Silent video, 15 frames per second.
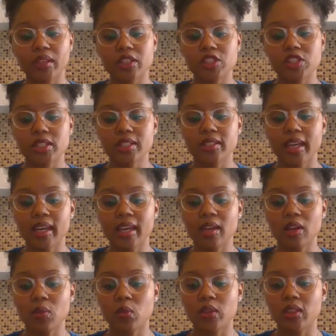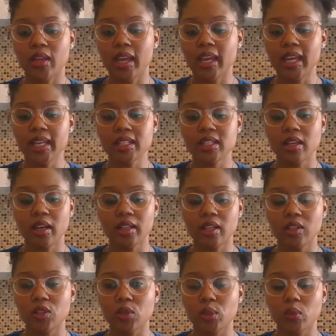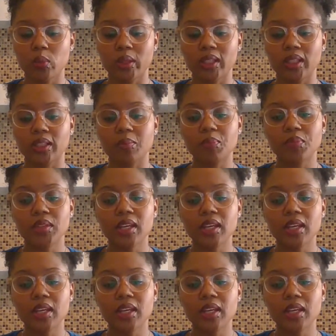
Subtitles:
She sat with head tucked under her wing.